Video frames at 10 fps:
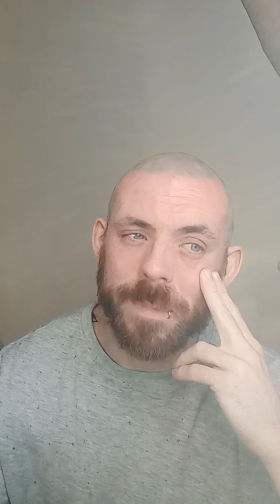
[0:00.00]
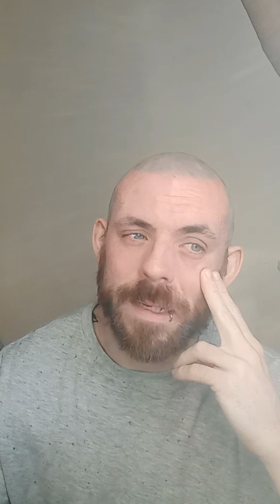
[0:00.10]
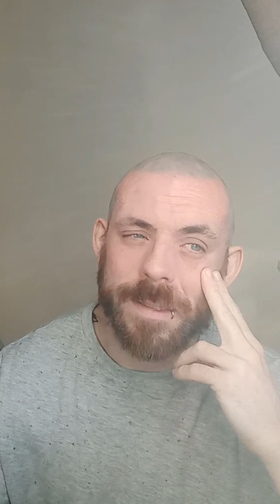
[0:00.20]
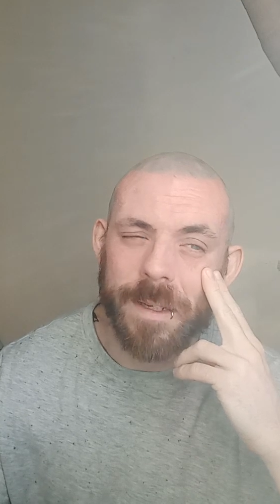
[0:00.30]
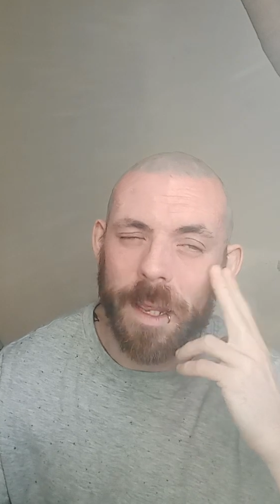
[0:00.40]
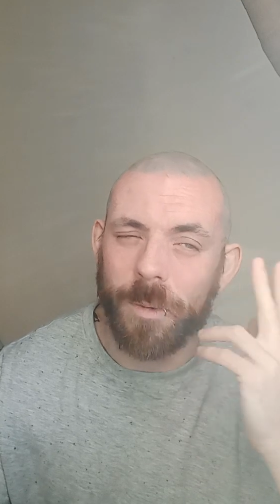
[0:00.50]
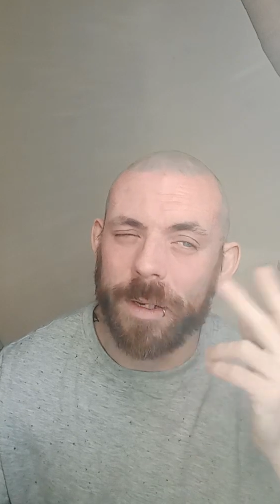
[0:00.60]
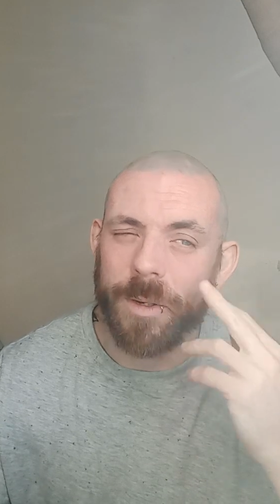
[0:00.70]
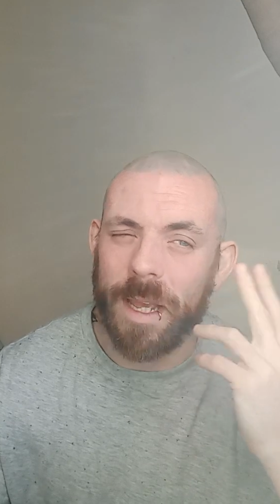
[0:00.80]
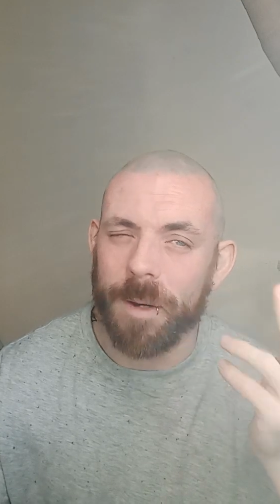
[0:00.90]
it's like when
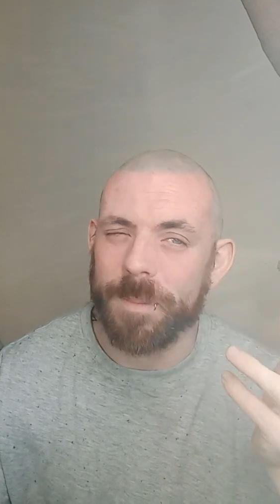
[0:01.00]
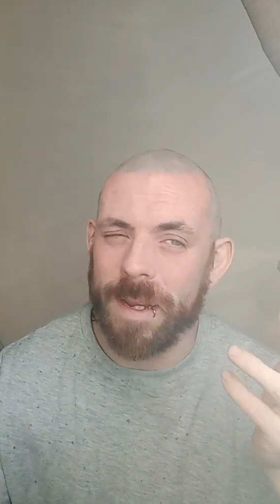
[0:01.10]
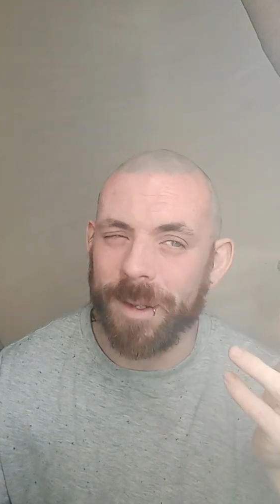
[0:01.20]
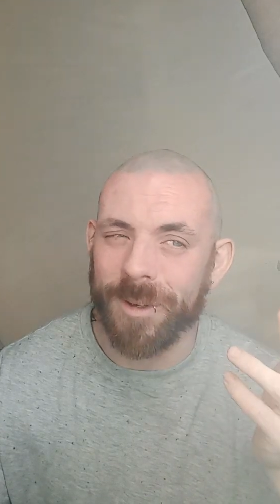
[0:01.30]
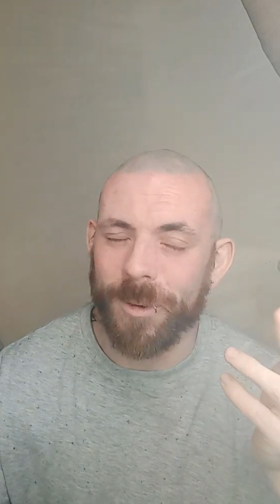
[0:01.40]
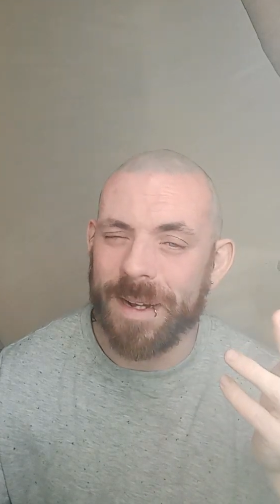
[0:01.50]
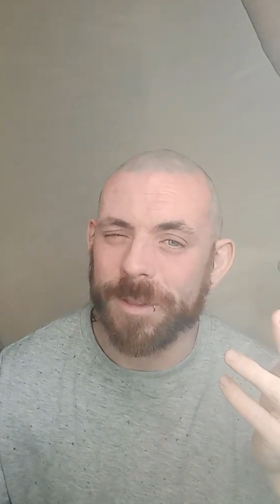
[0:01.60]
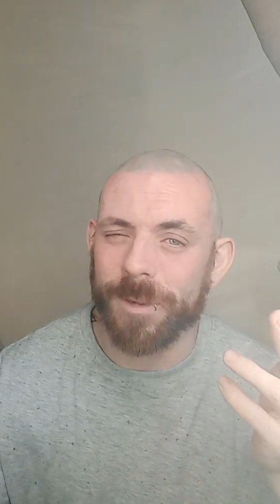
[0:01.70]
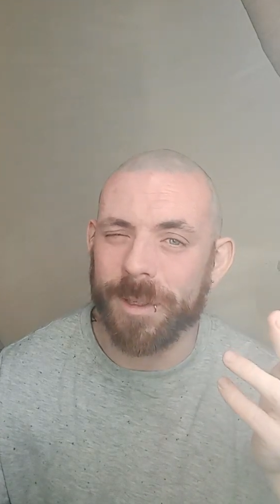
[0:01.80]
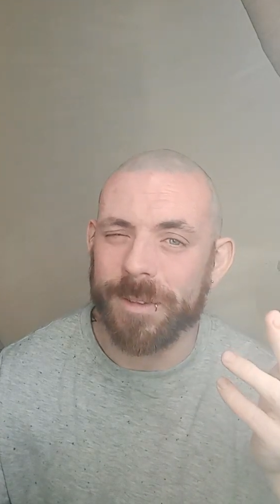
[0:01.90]
you get a meal in a
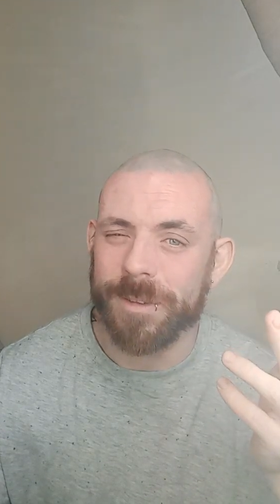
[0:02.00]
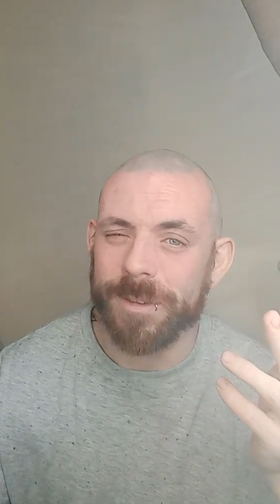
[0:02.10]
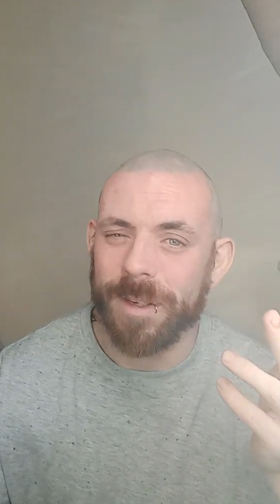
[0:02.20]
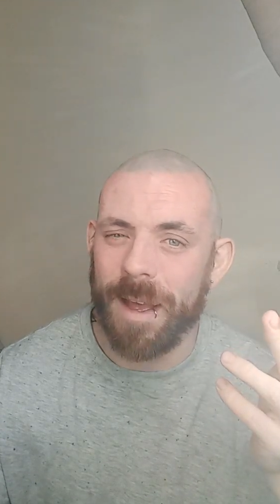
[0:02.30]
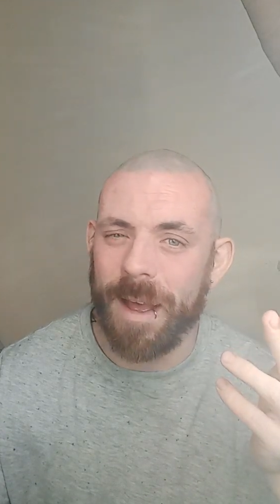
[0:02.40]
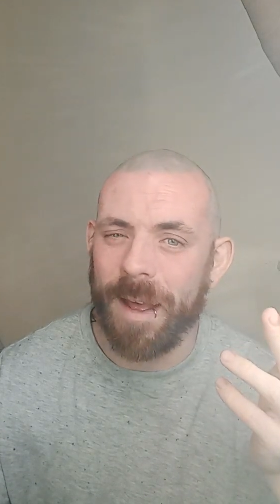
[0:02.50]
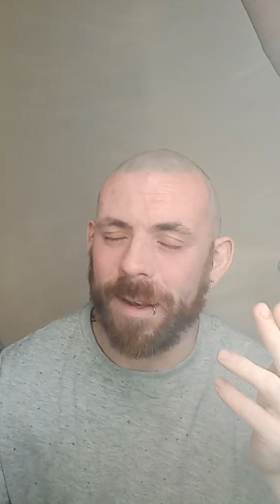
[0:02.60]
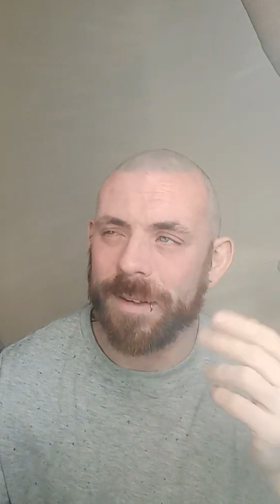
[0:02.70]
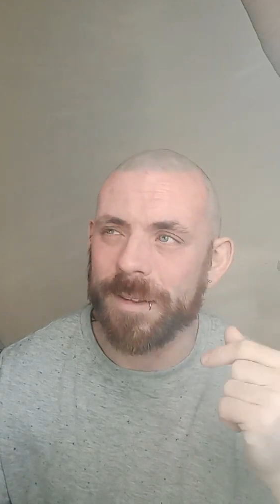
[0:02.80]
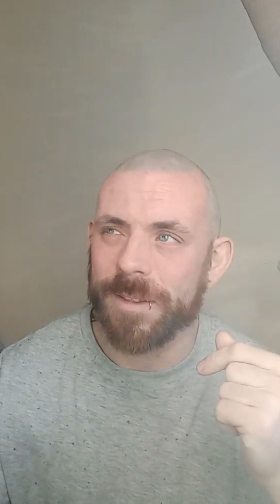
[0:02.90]
restaurant
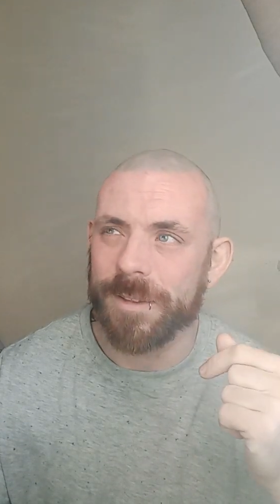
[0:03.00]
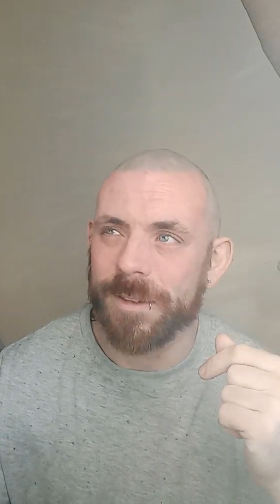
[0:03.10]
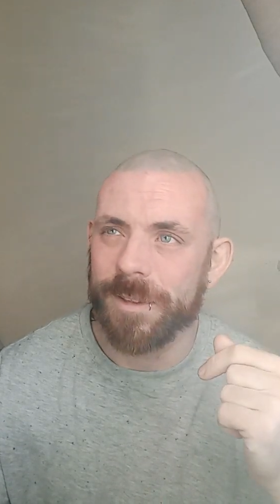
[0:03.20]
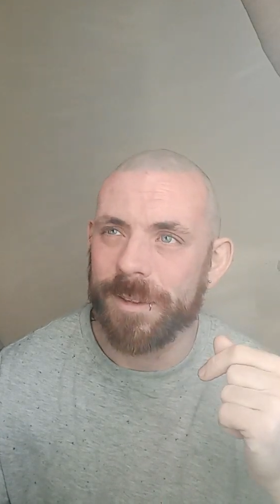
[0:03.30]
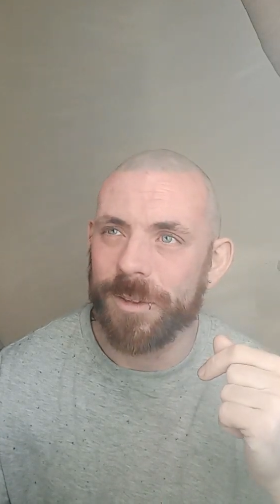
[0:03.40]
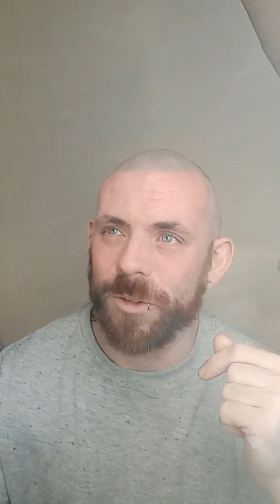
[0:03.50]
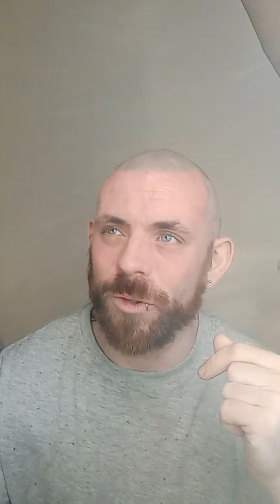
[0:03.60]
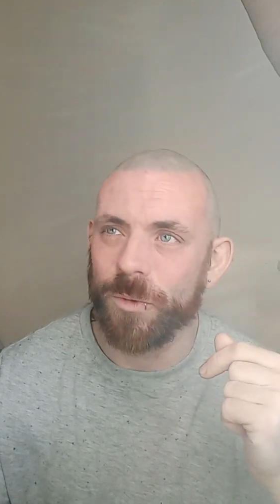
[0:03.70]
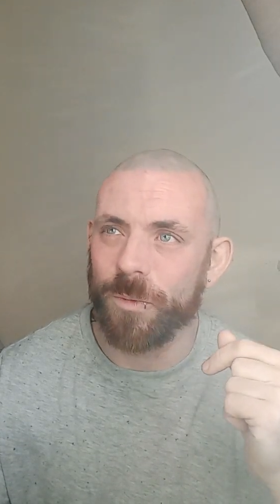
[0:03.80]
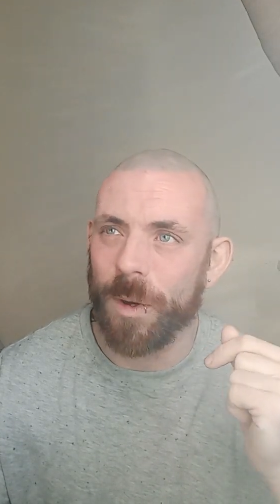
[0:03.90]
and
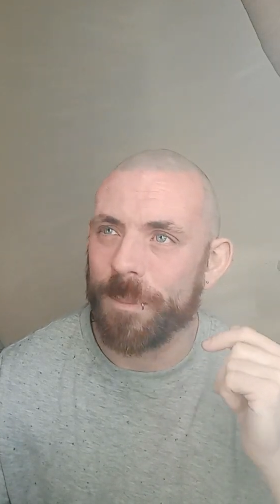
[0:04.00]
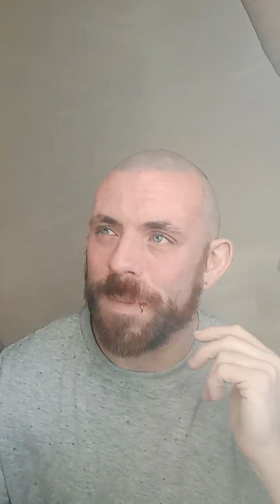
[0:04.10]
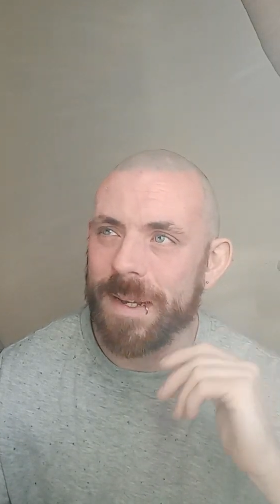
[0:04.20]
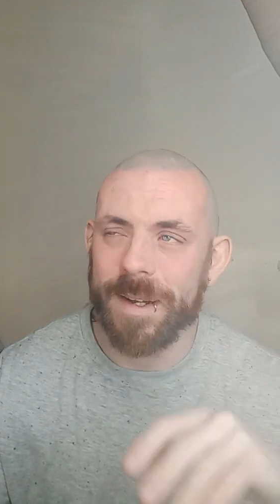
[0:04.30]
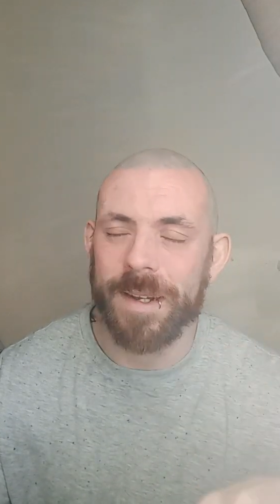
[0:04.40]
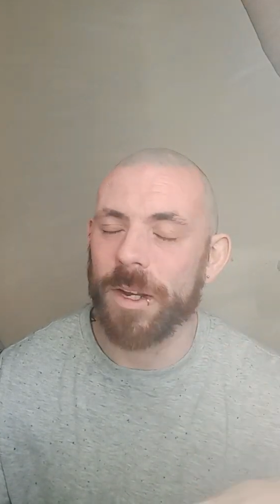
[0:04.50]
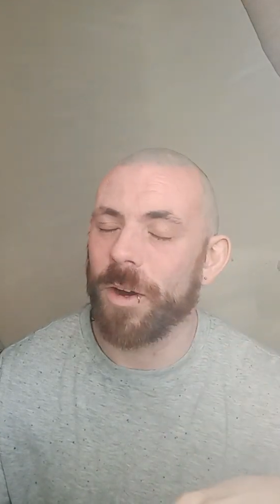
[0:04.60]
you immediately